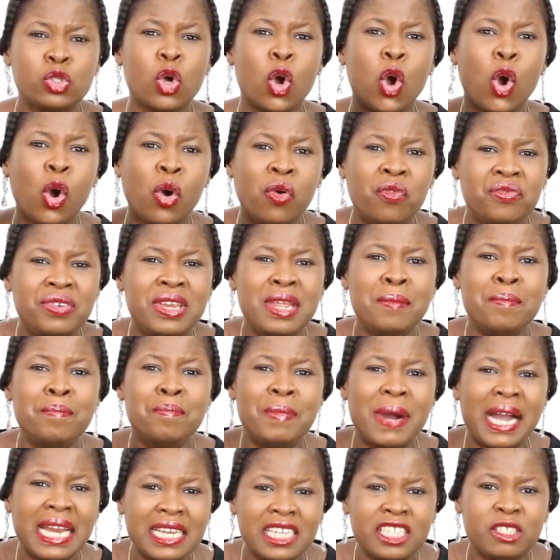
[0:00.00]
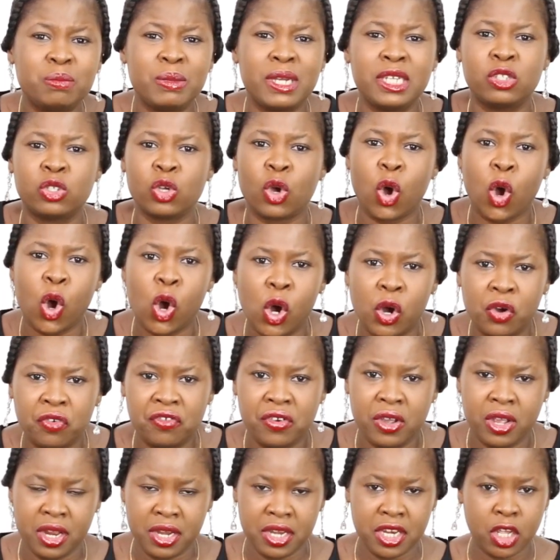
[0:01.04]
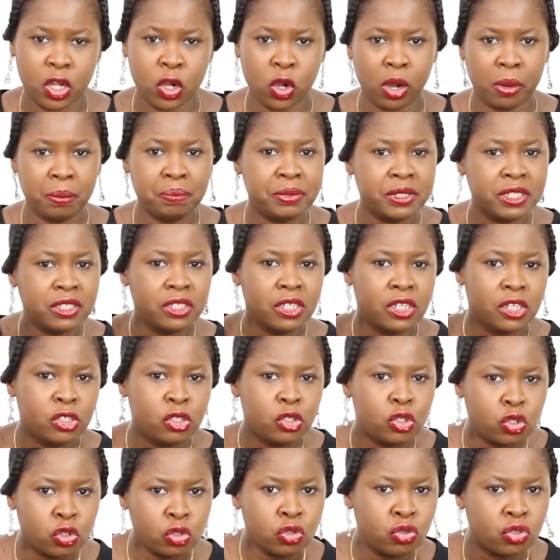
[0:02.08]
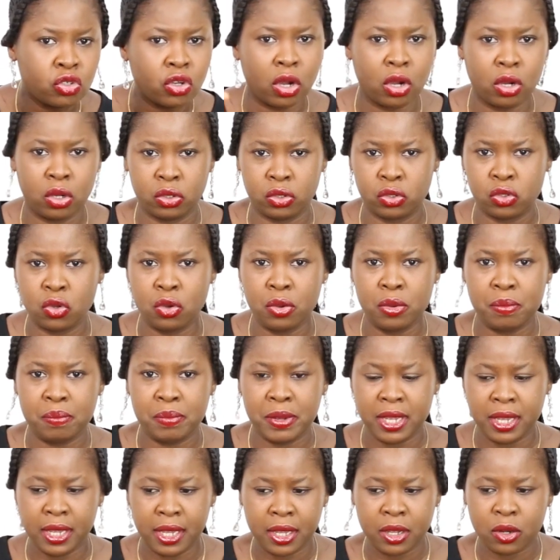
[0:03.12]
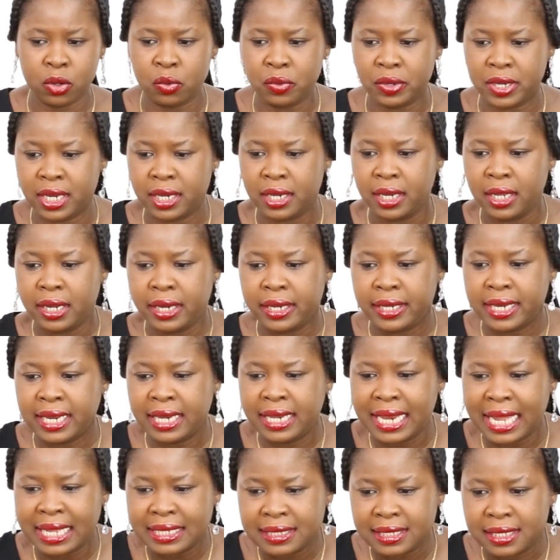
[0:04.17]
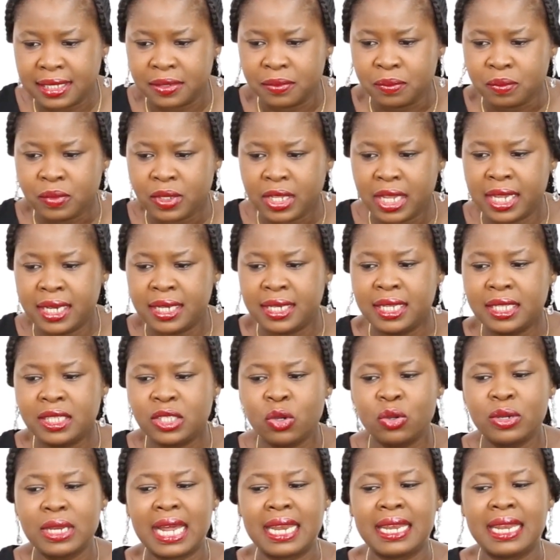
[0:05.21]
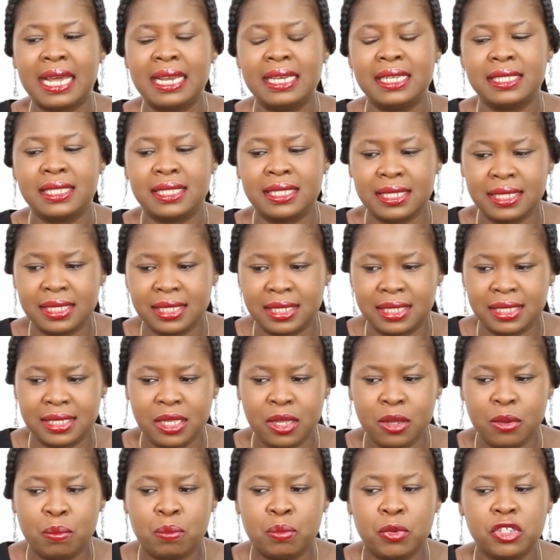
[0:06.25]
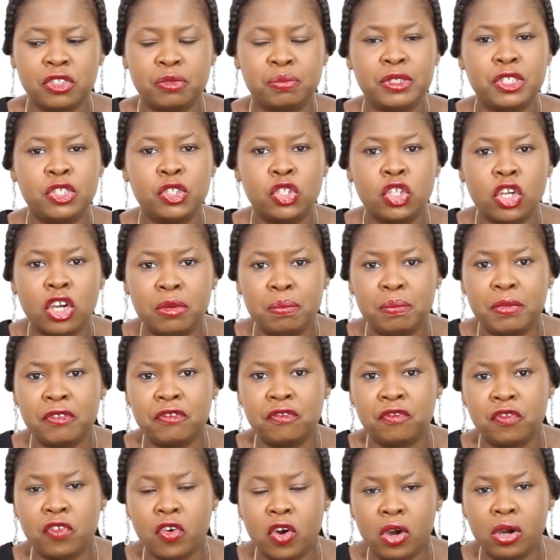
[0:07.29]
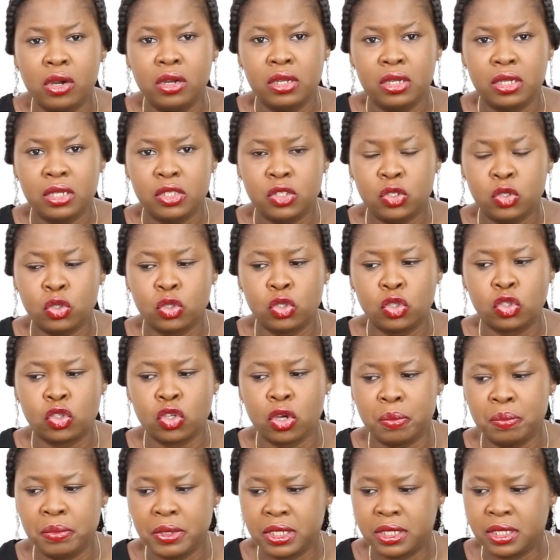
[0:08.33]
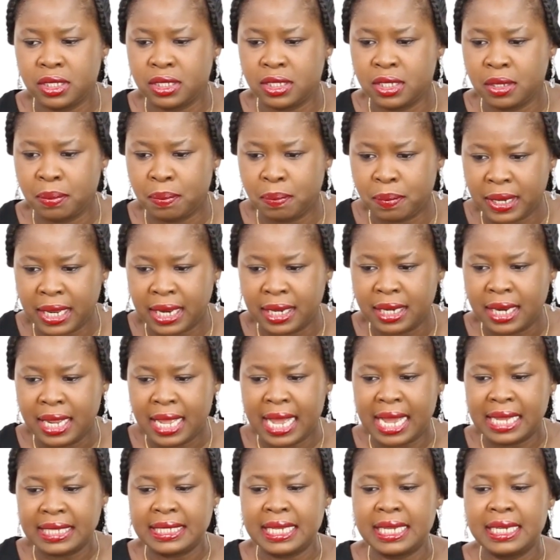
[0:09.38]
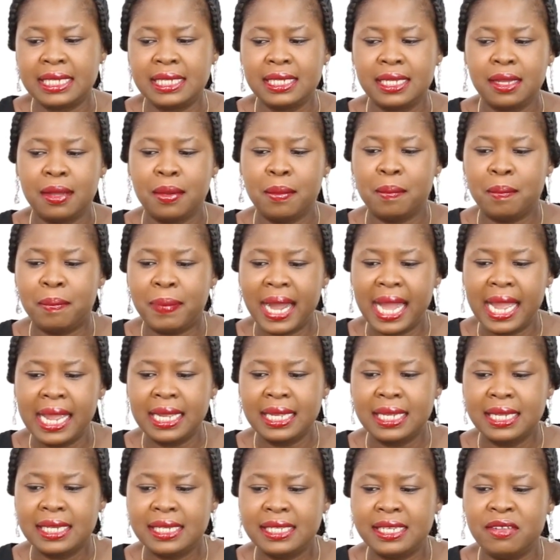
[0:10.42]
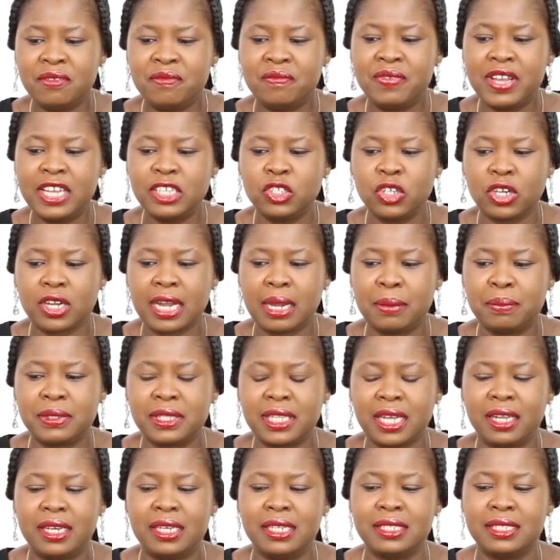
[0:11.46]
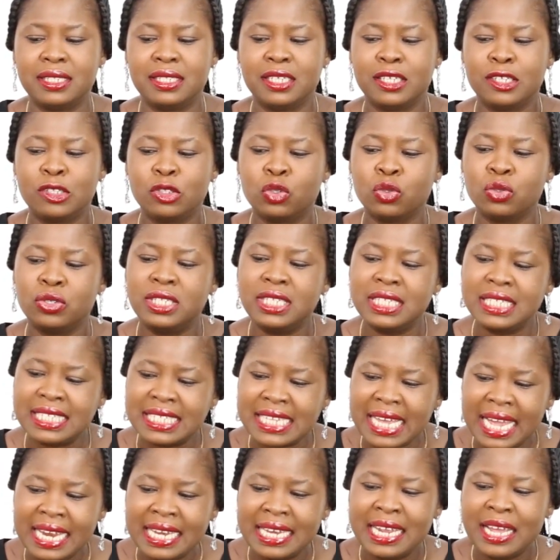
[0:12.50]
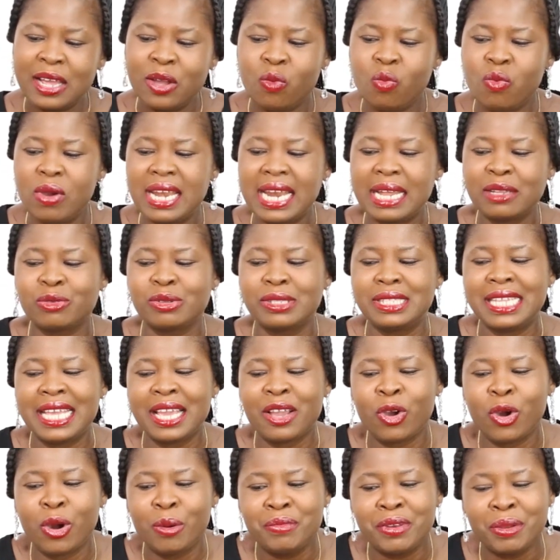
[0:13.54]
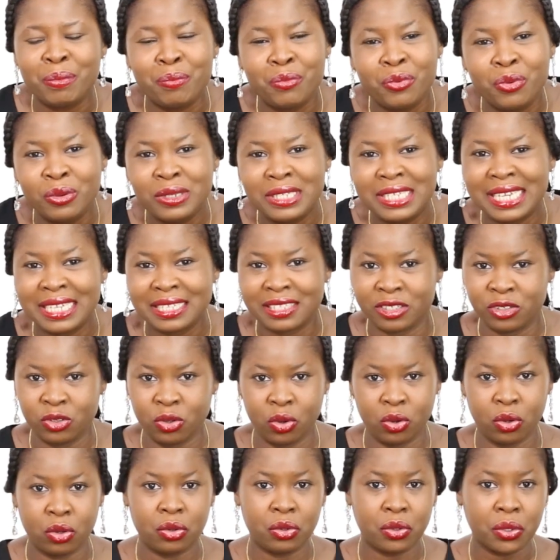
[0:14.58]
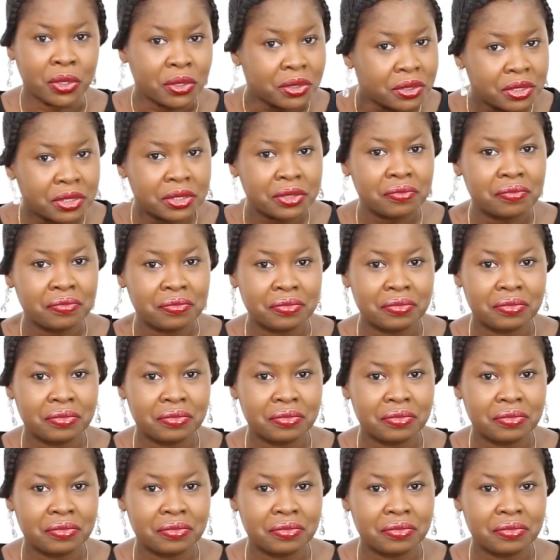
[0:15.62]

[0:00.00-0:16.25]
of the management of the company should also be included. Then lastly, a detailed analysis must be done before you submit the plan. I said by the venture capitalists to decide whether to take up the project or not.